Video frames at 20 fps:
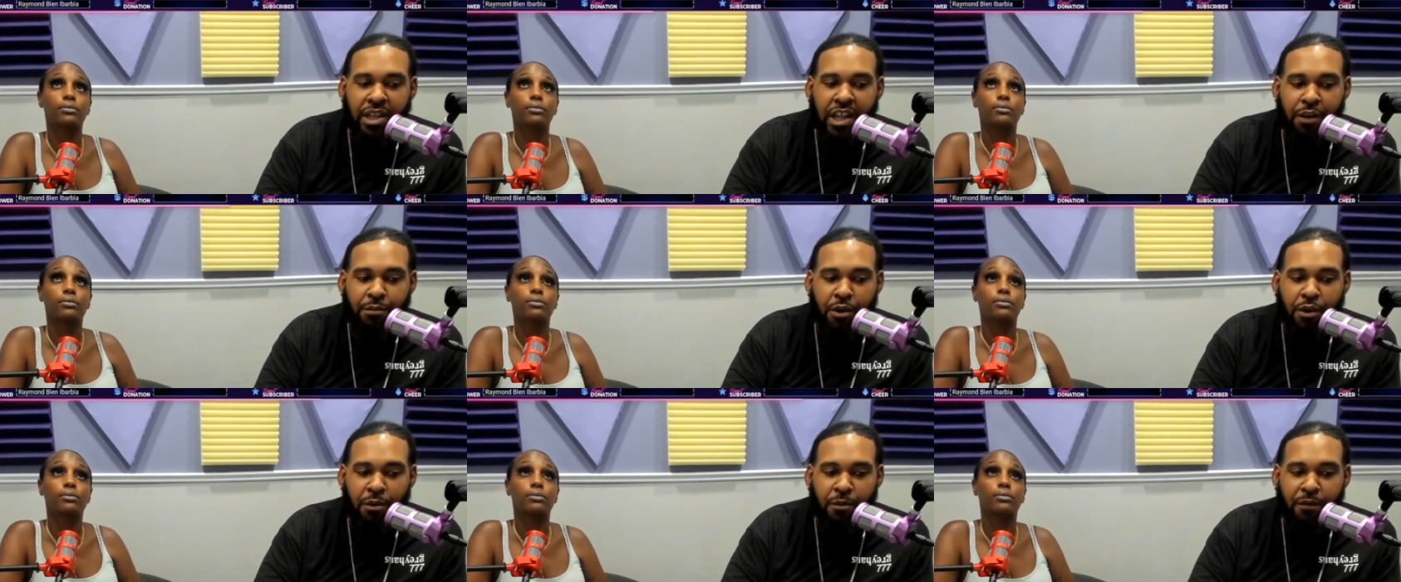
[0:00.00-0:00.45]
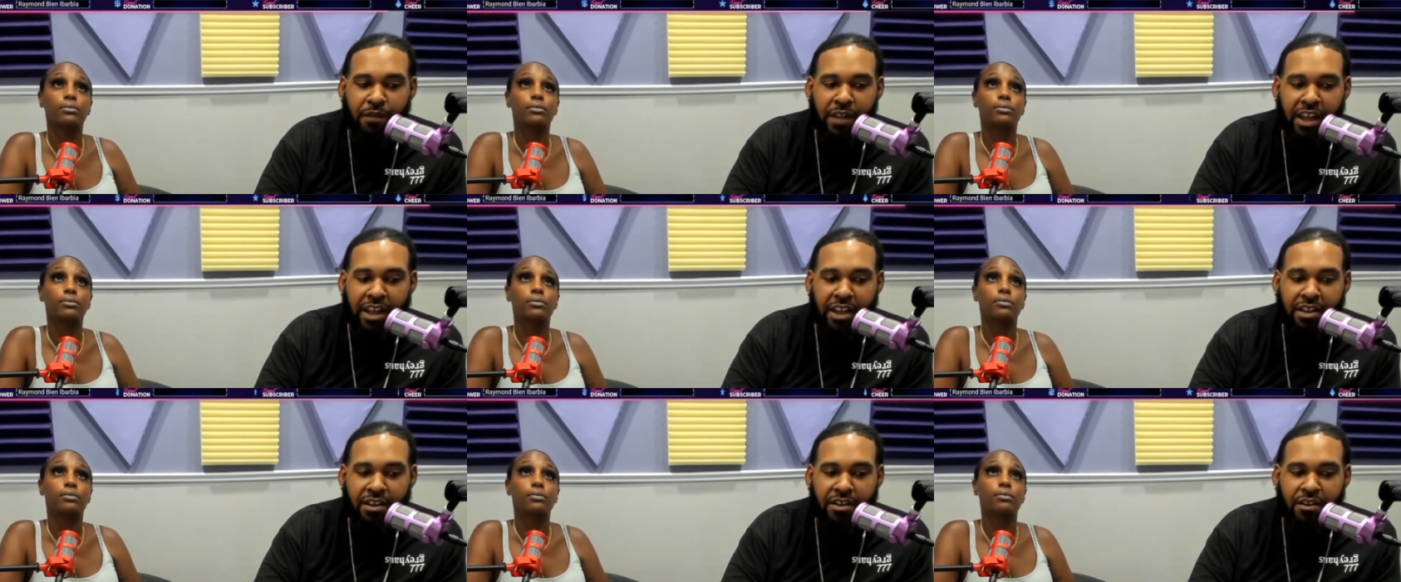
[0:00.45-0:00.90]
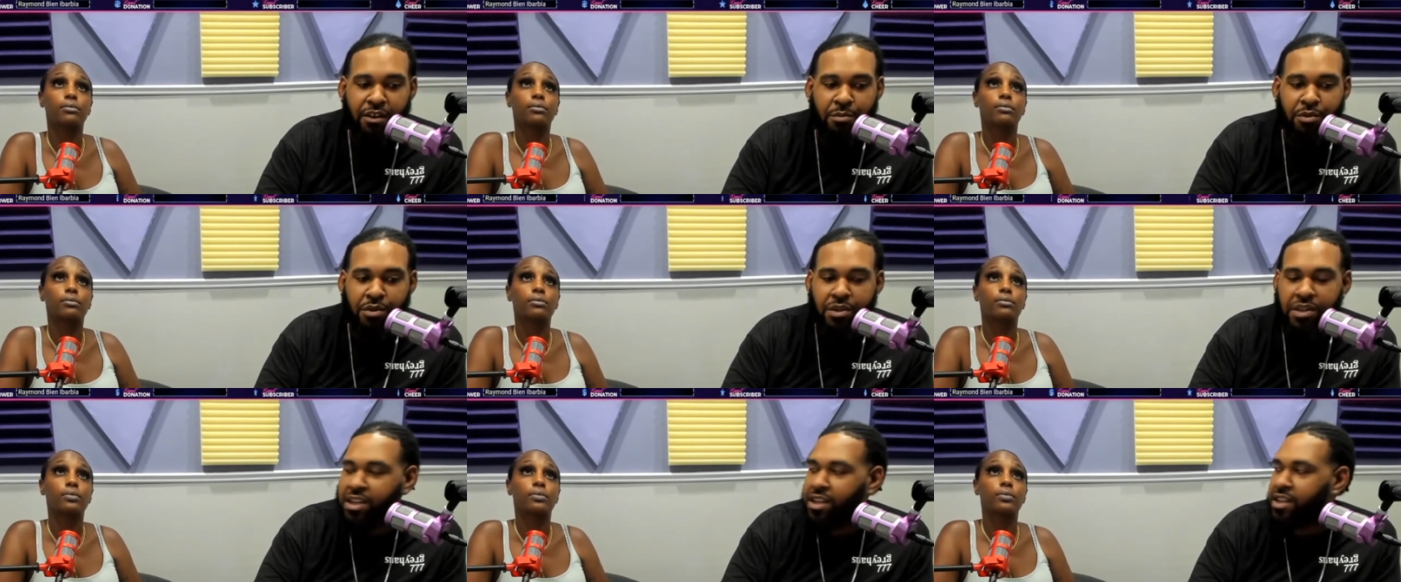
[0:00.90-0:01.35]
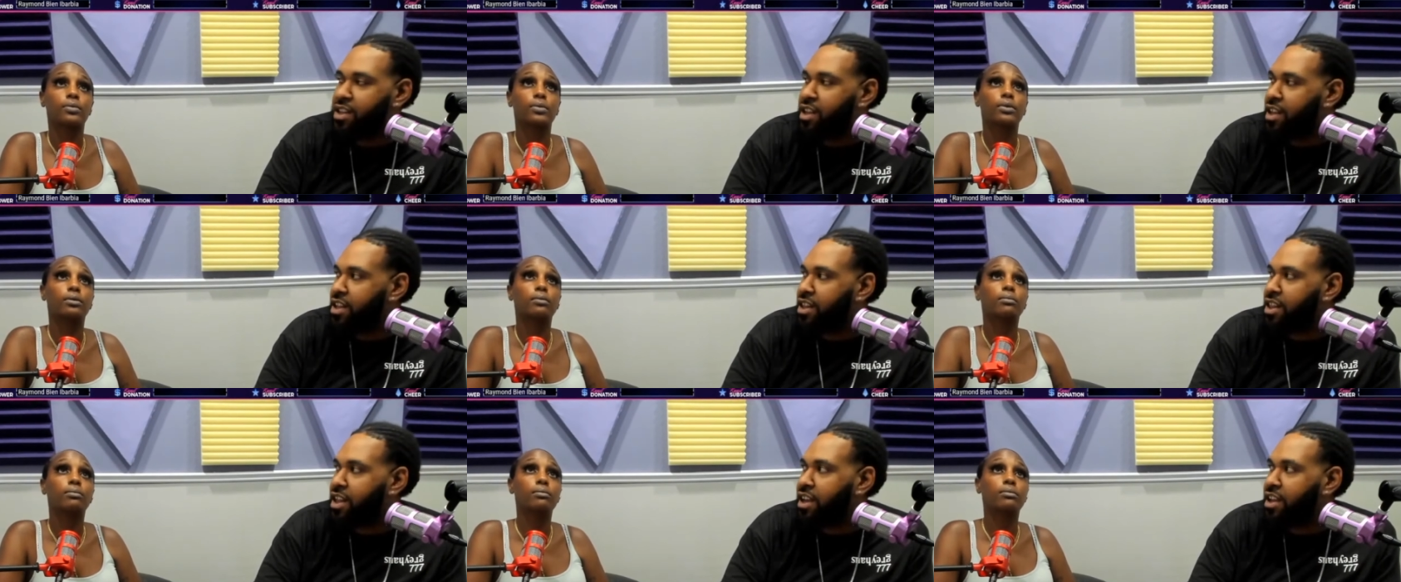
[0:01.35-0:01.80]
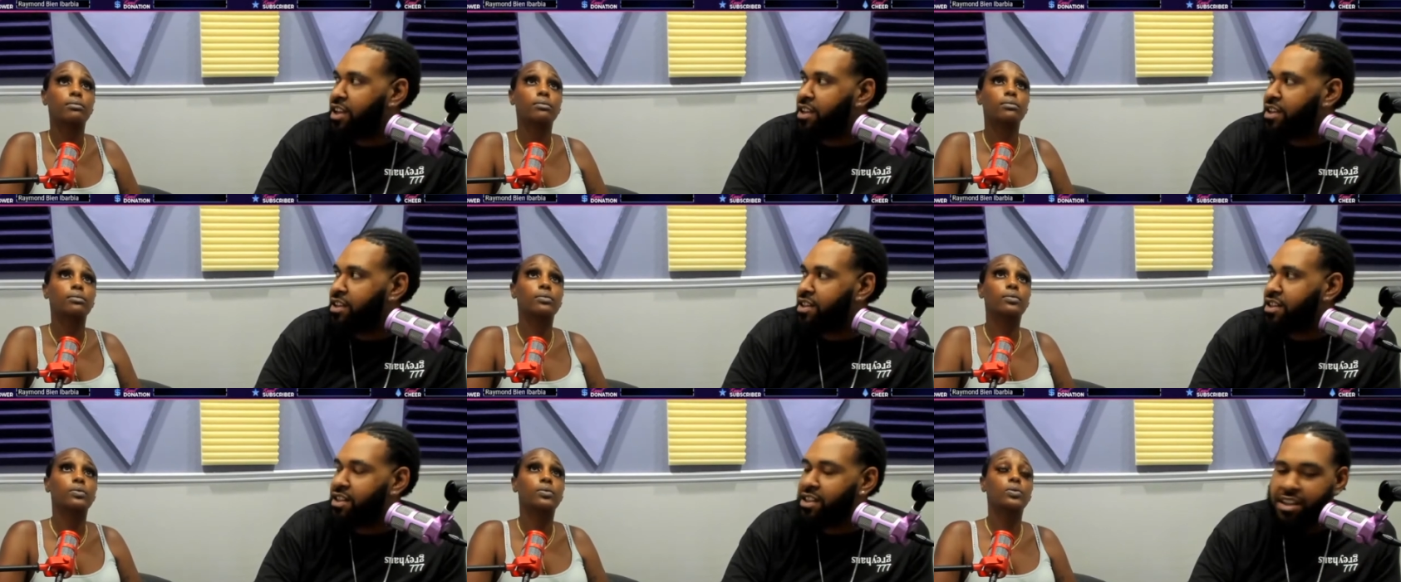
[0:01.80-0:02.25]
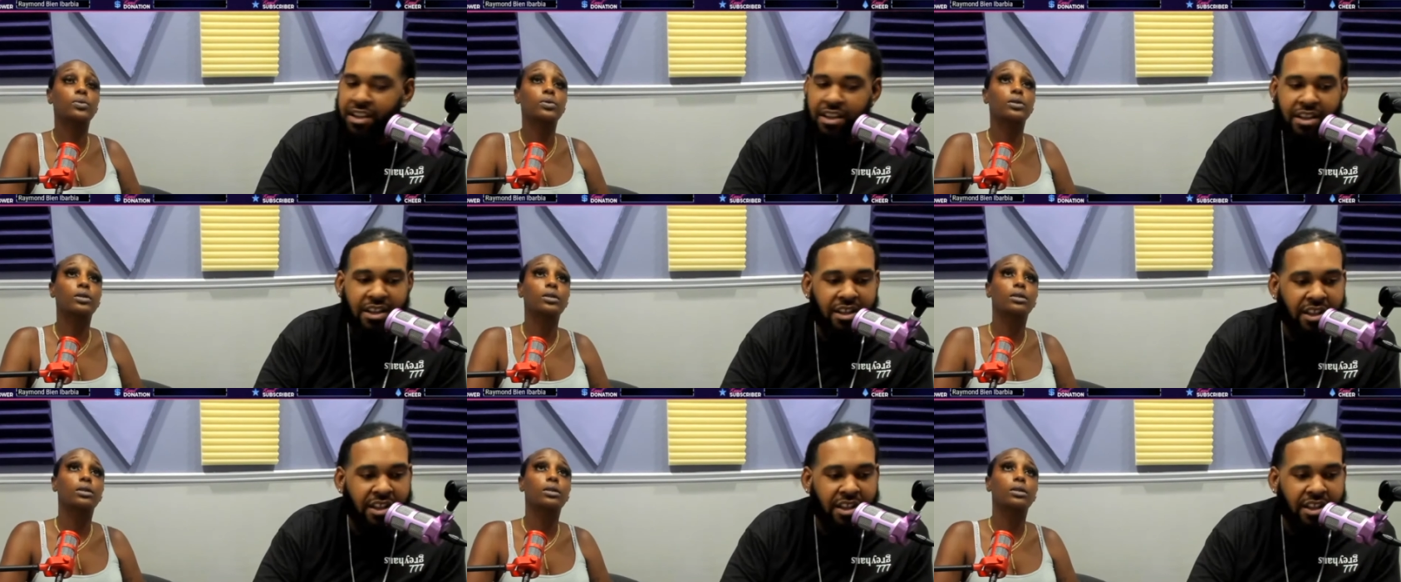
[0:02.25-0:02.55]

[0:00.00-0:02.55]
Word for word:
Speaker 1: that word with like almost anything. Like mm -hmm.